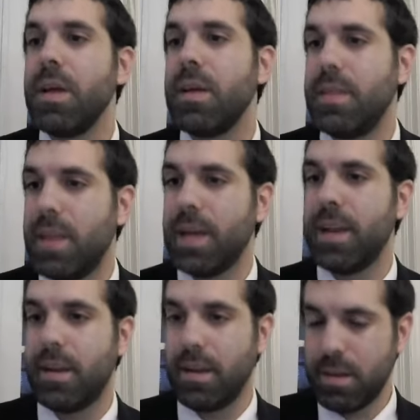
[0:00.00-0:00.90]

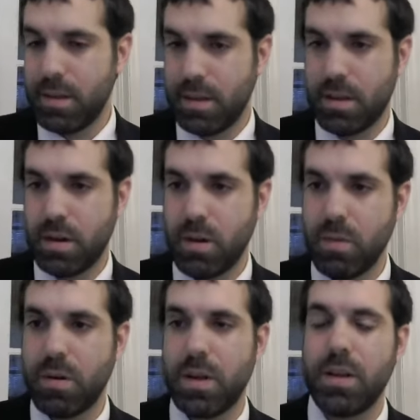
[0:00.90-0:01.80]
Then the
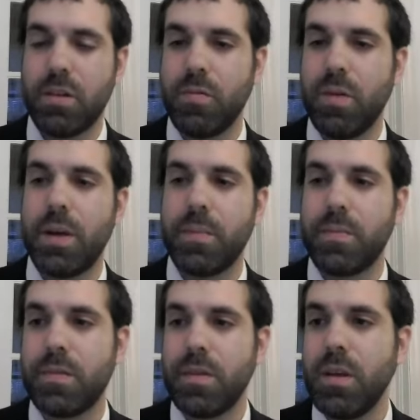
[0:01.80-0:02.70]
Torah
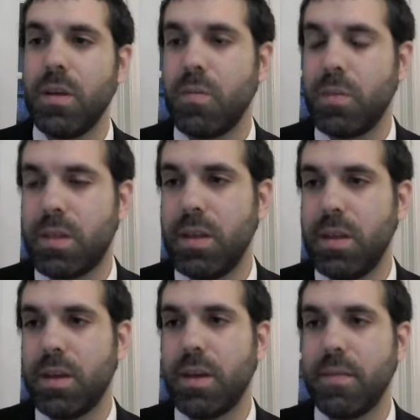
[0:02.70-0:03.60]
interrupts with
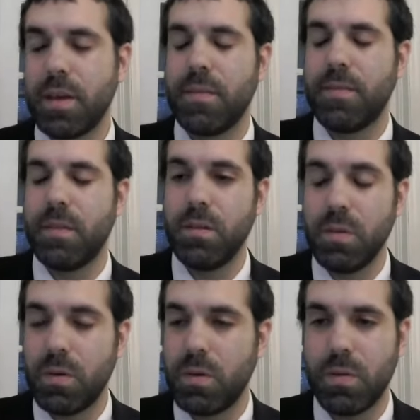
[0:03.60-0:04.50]
the giving of the
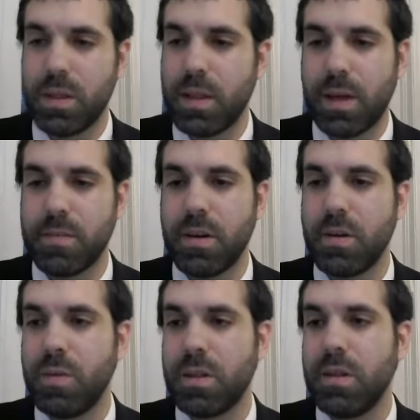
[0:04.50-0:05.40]
with I'm sorry
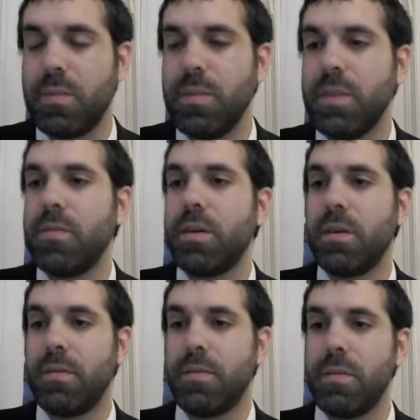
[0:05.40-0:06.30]
with the mitzvah
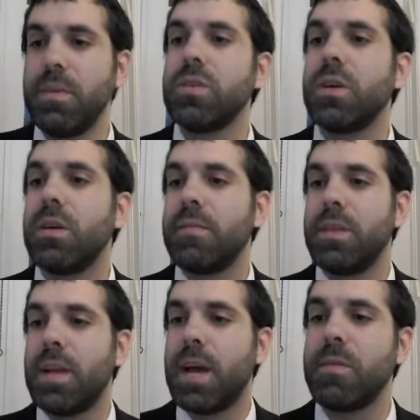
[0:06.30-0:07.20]
of the Mishkan of the
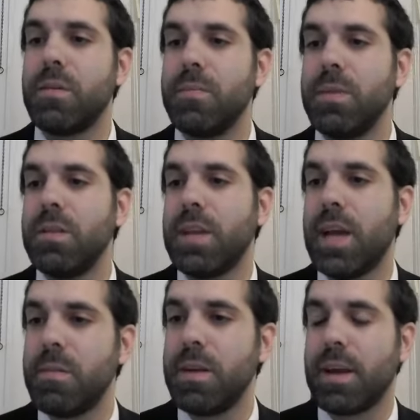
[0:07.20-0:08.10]
tabernacle to build the
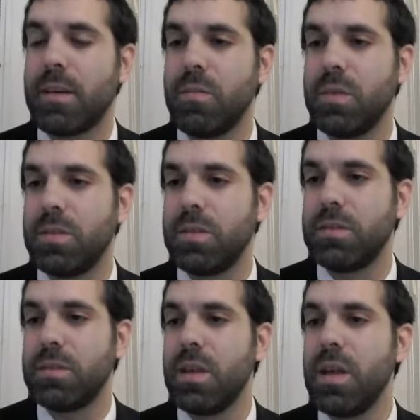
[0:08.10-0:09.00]
tabernacle, which
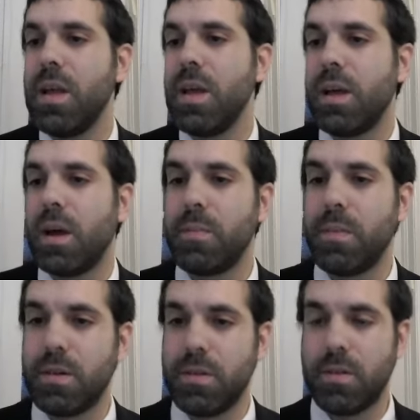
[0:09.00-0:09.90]
is um,
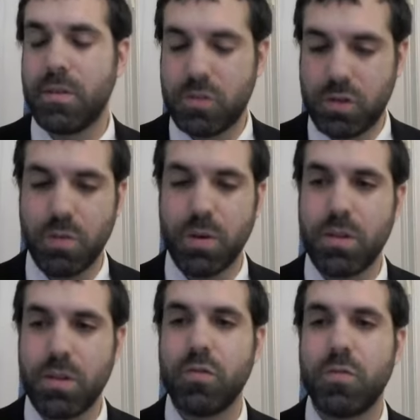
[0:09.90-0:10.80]
showing
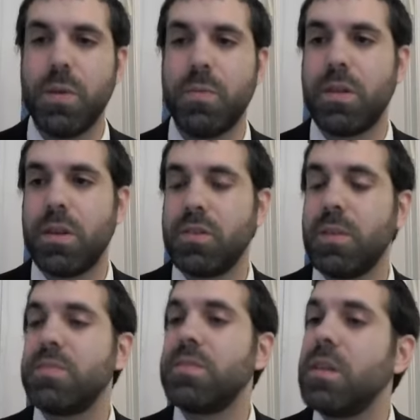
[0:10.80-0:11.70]
the Jewish people that Hashem
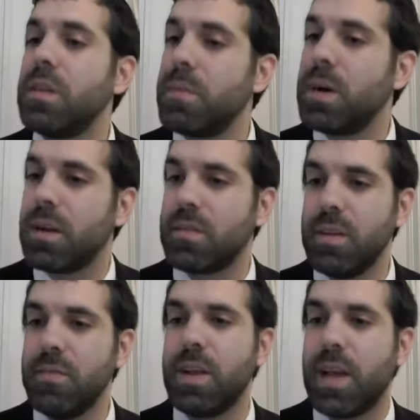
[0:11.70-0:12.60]
is still among us
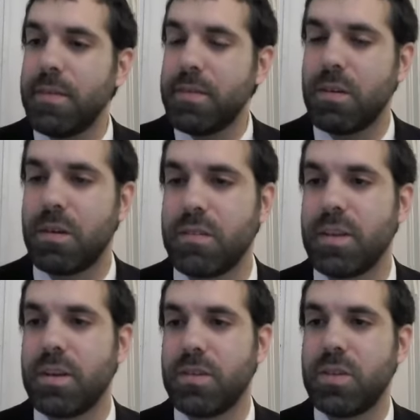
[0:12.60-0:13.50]
even after our
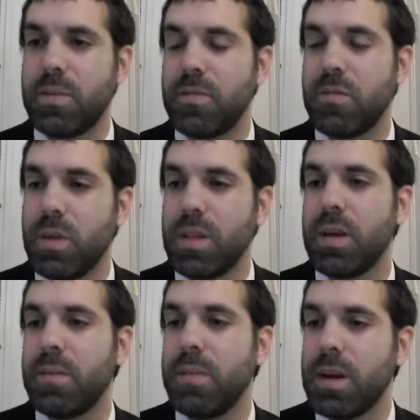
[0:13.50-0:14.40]
sin. Hashem is dwelling
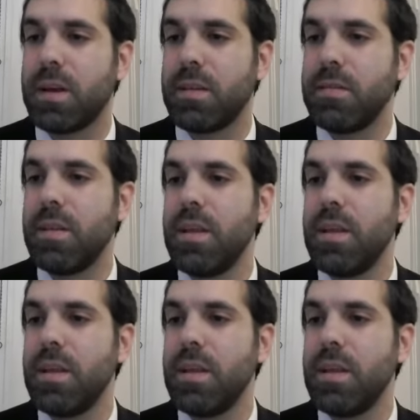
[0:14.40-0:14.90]
among us.